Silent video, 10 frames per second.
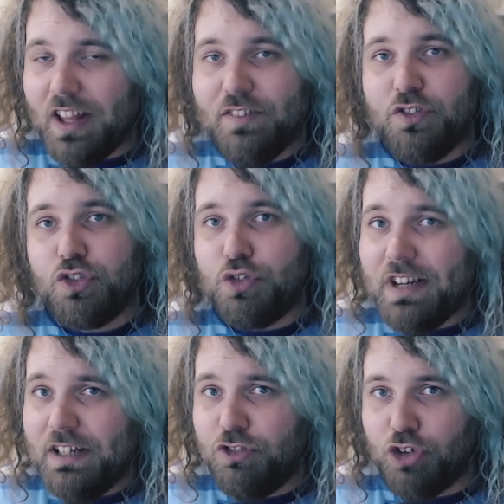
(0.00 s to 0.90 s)
and
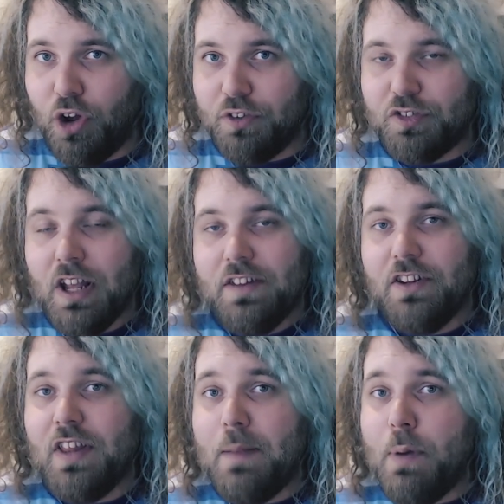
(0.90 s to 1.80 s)
screenshots that
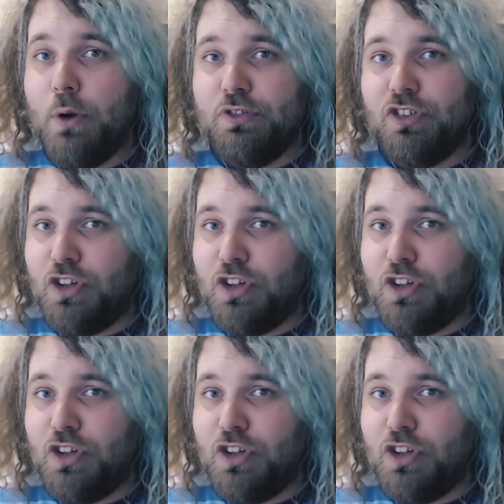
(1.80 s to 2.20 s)
they posted